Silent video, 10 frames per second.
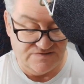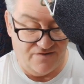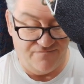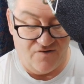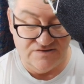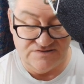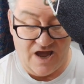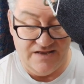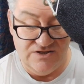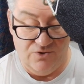the first
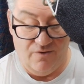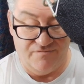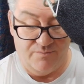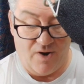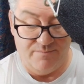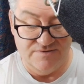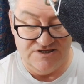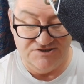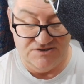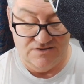I knew of the
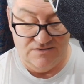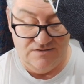proposition.